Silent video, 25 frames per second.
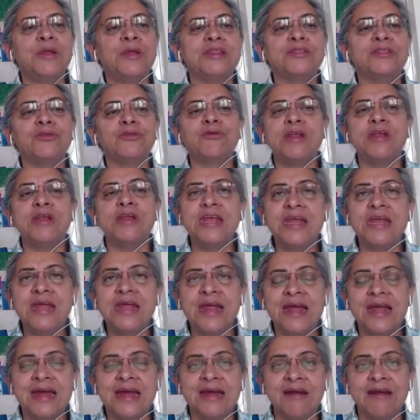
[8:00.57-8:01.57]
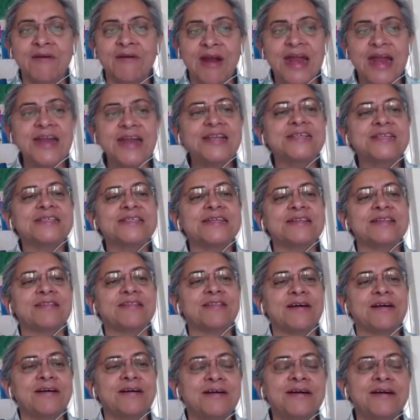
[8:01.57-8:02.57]
with 3 grades,
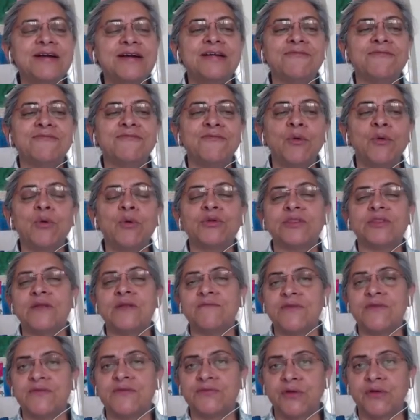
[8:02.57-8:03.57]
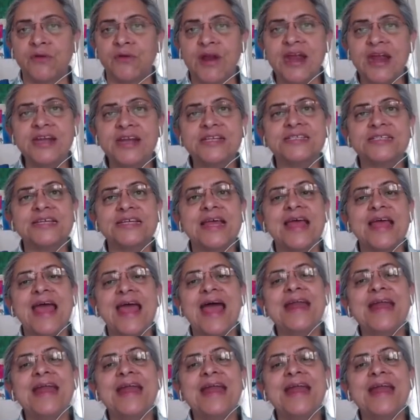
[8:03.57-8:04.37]
3rd, 4th, and 5th grades,